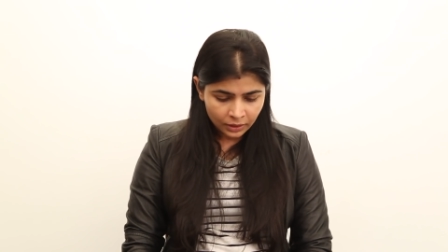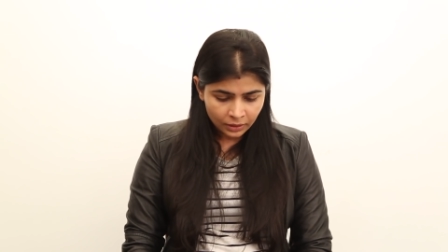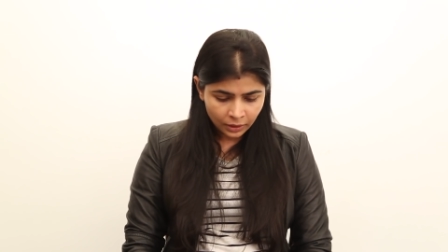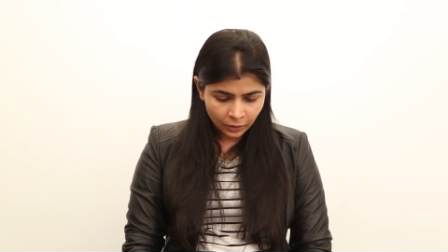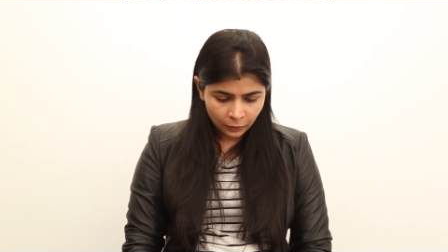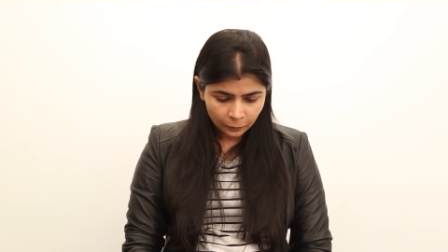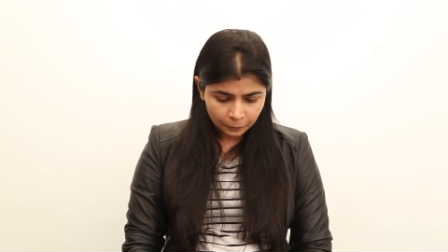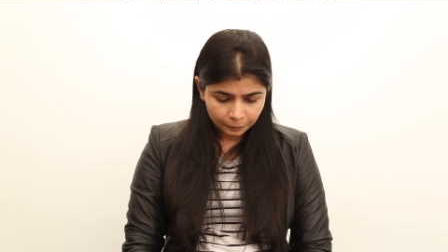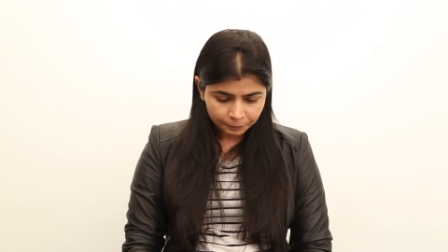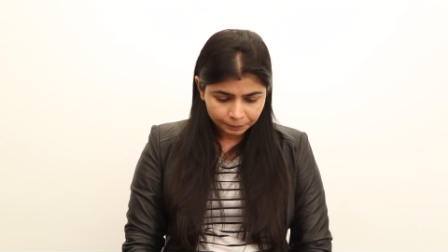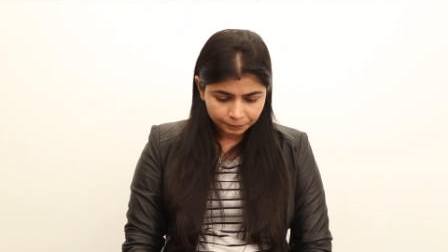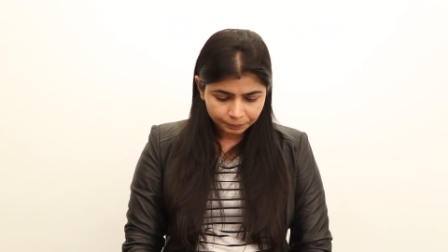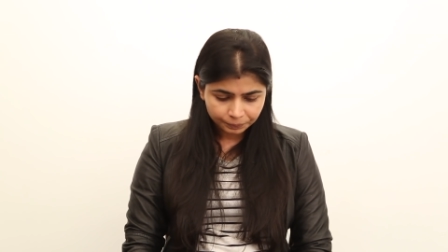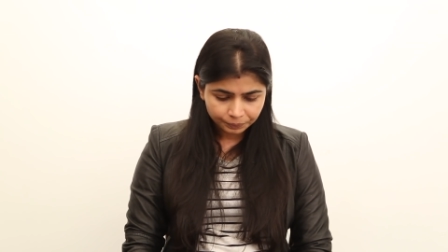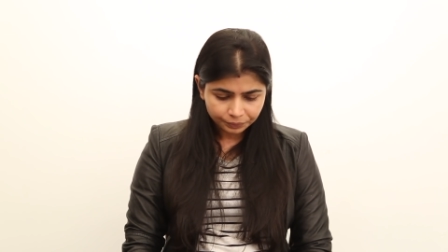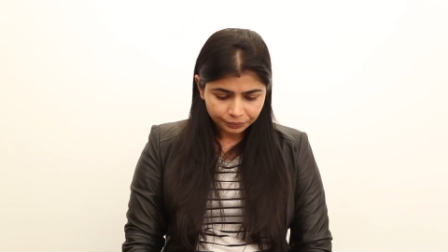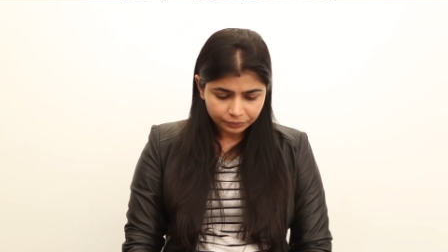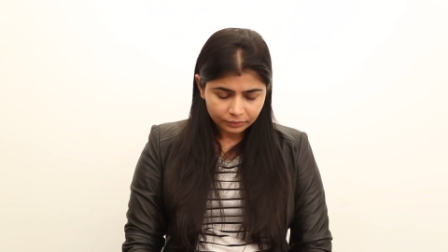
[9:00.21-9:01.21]
now
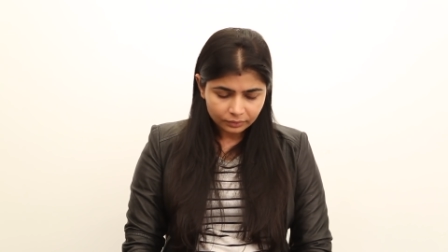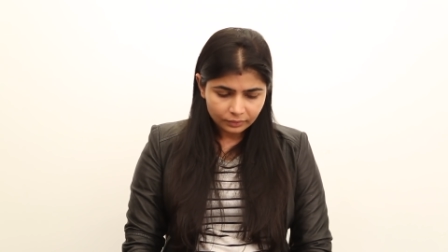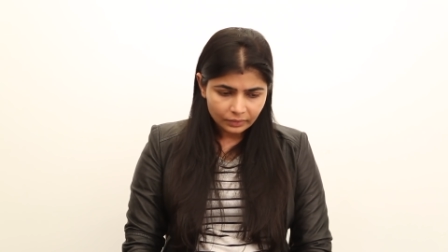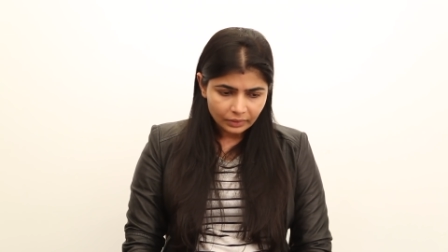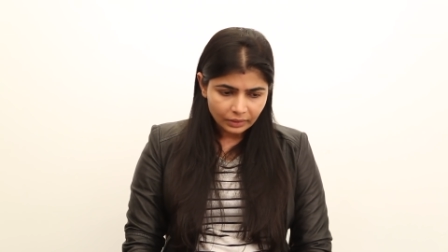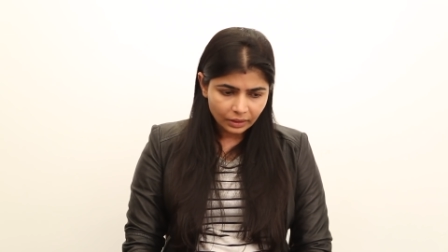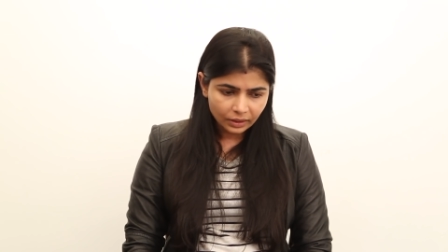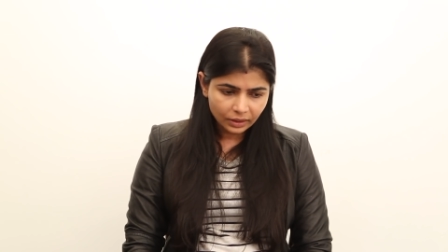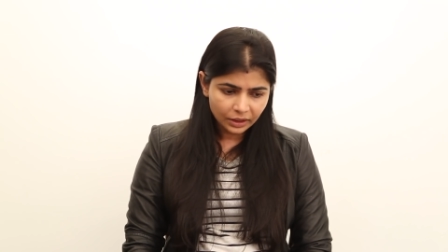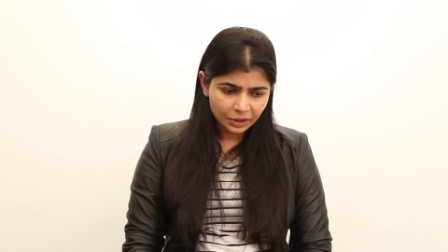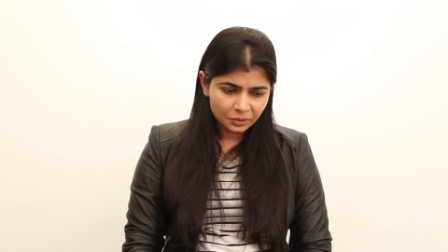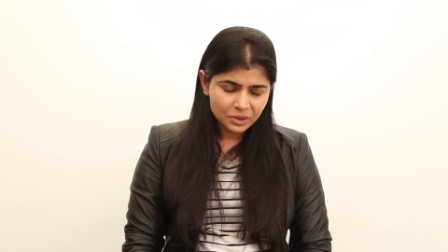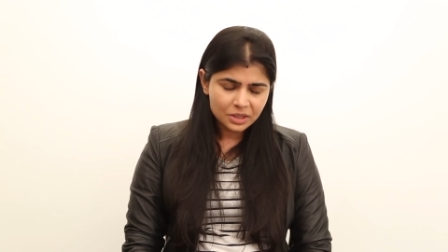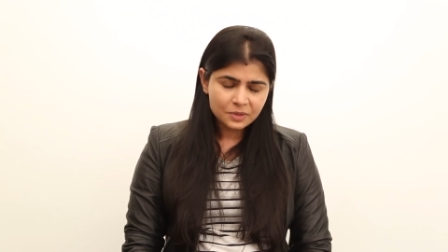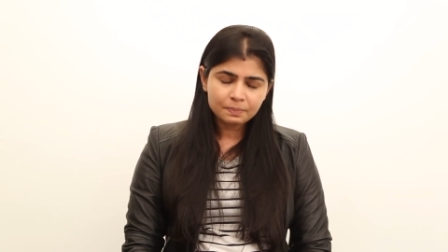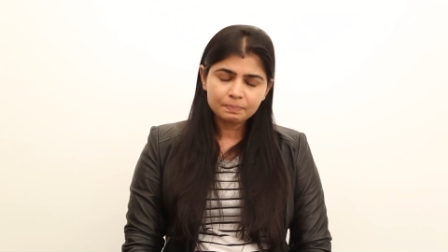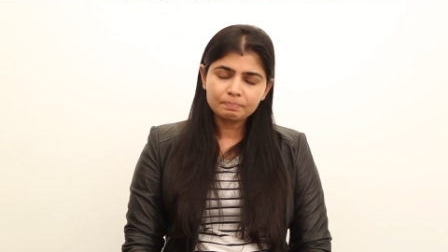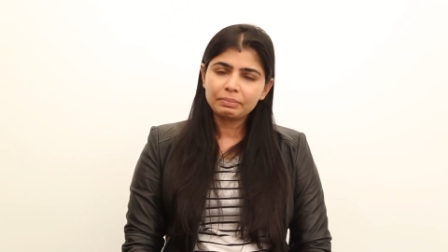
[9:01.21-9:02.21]
it
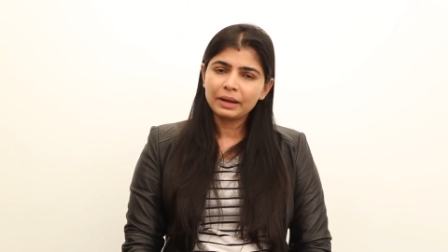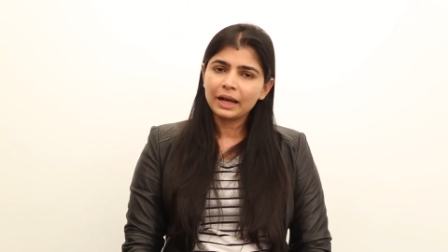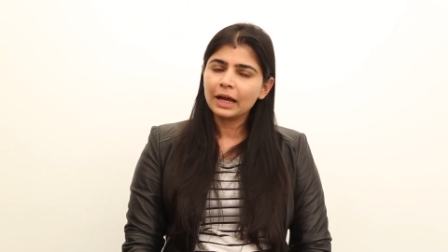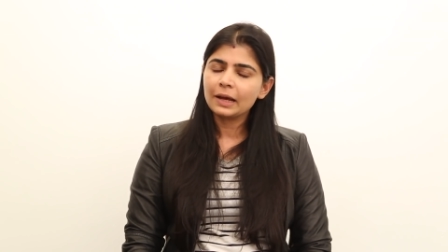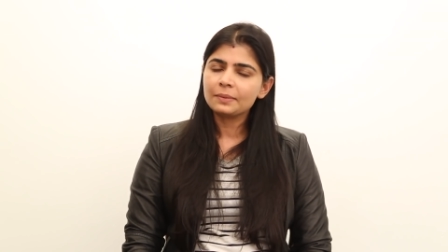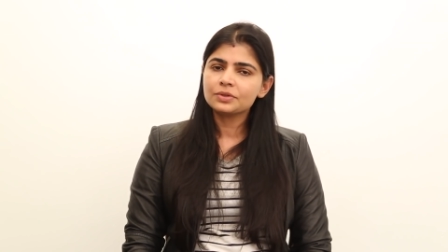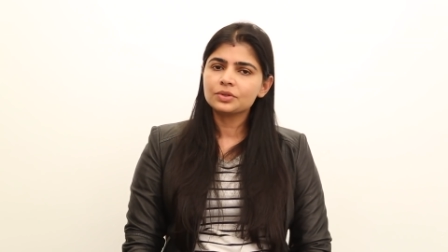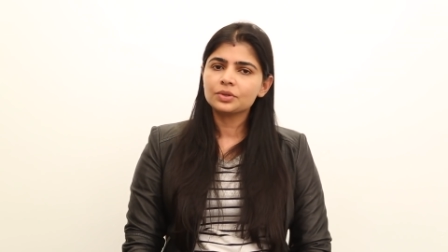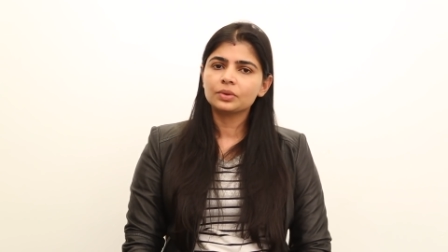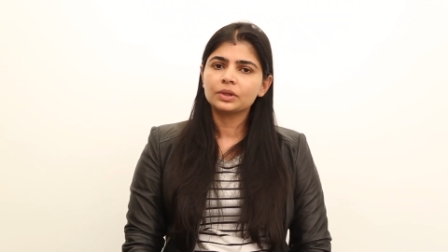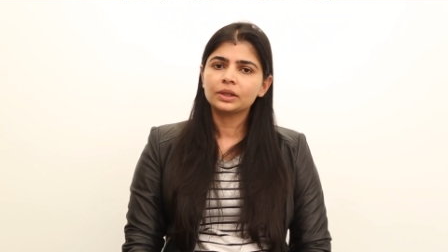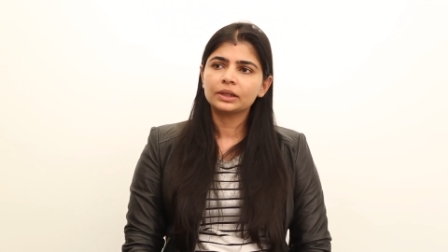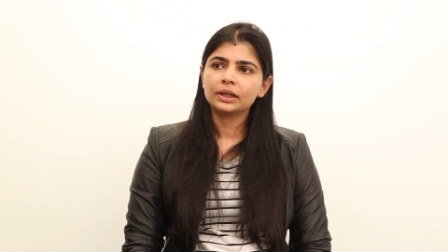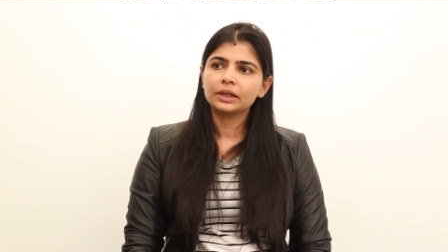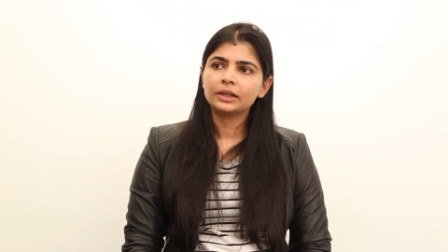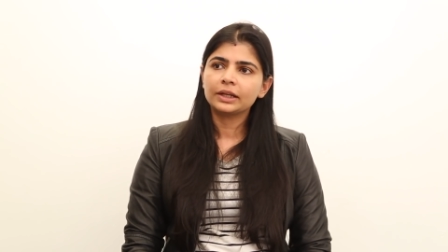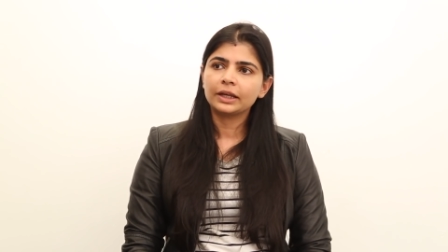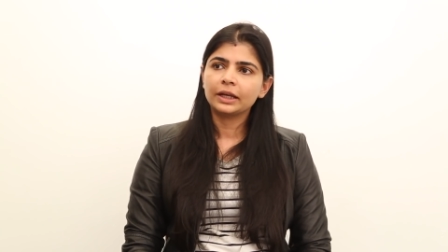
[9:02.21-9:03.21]
was perhaps during that